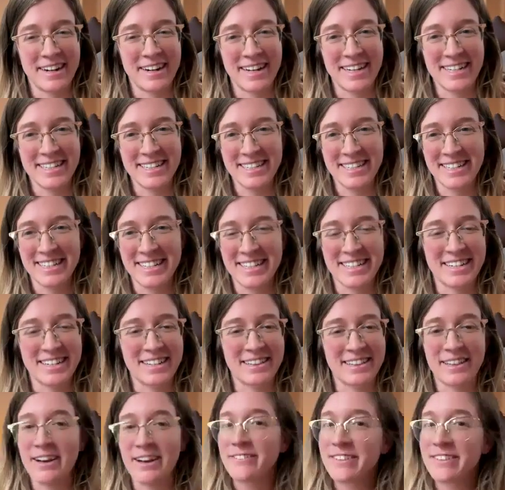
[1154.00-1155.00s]
Right?
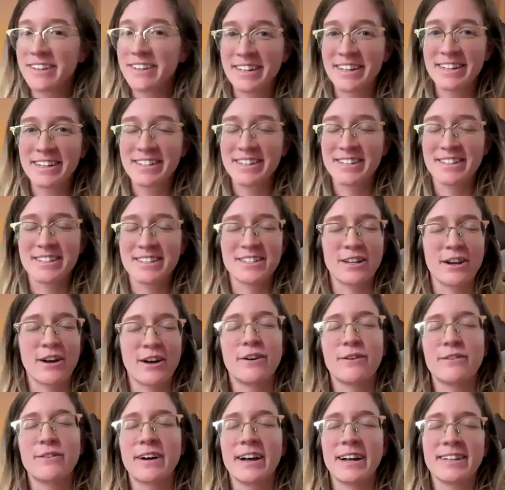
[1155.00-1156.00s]
I love it.
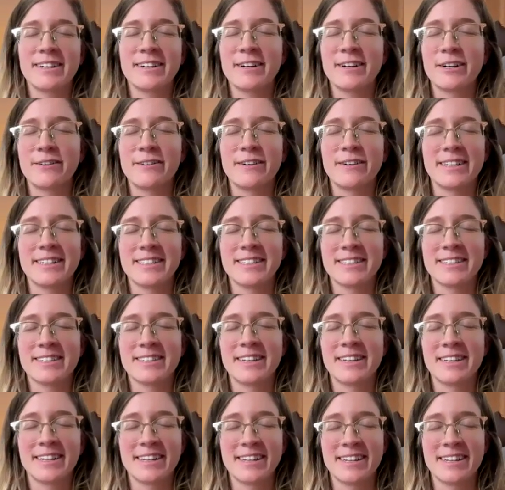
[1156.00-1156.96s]
So eloquent.